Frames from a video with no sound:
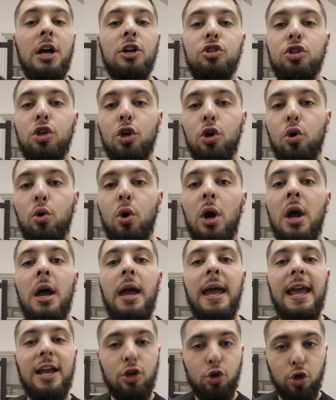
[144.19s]
to
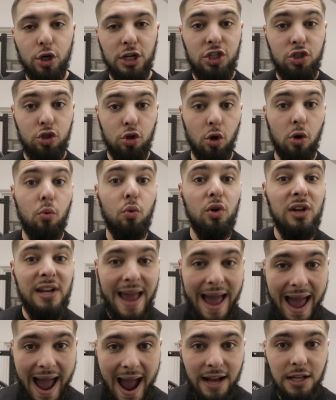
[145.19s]
increase your
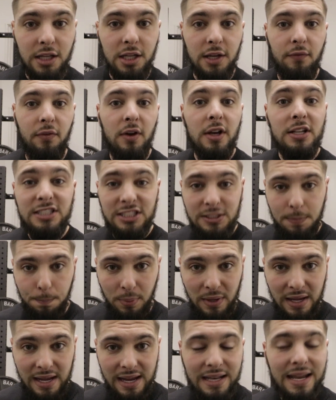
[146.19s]
reactive
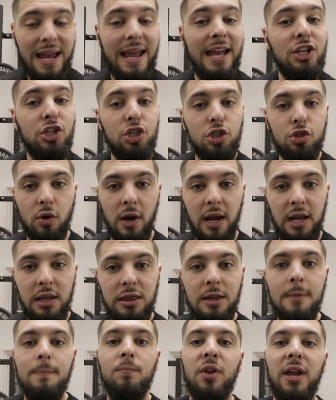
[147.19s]
speed and
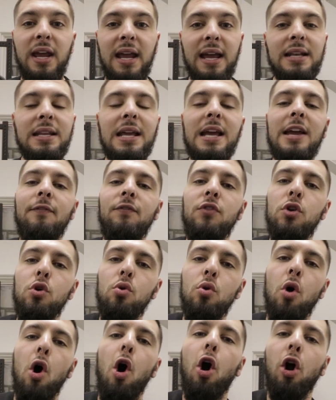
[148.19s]
strength. And if
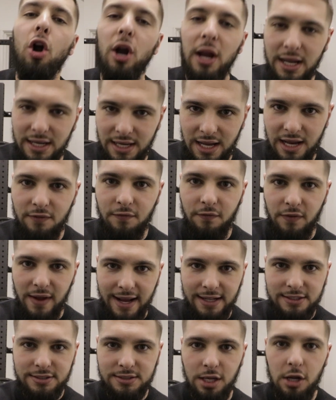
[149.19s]
you are an
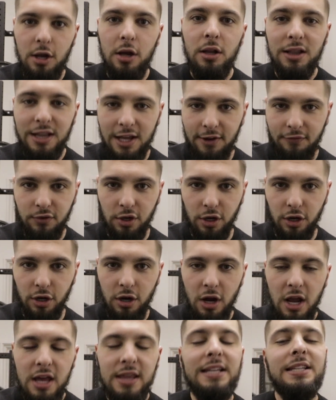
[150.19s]
advanced
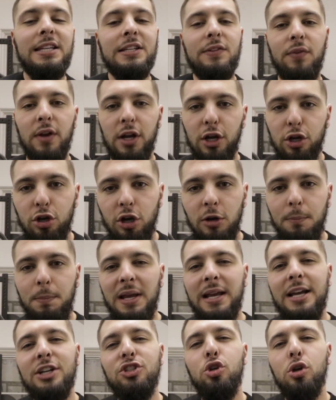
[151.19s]
lifter, this is very good
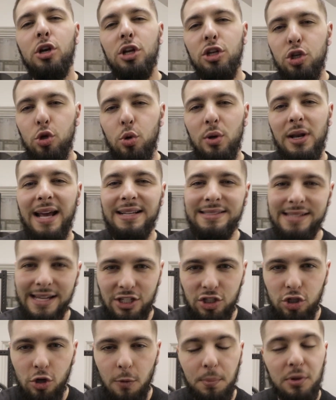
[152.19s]
because you can do it as a
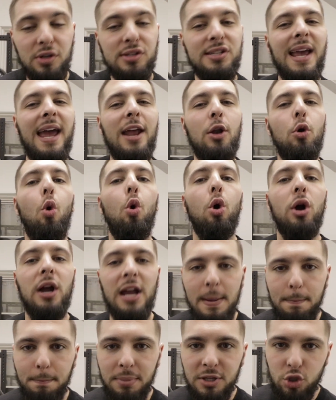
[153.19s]
superset
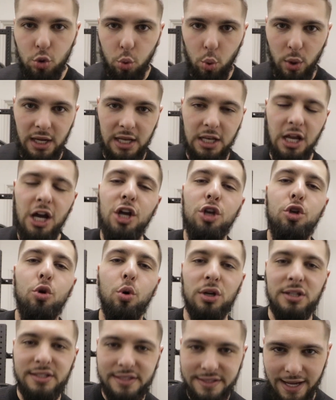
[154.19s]
or in between
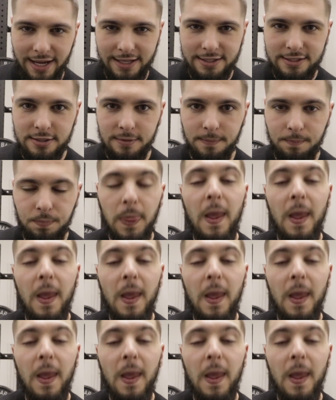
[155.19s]
your sets.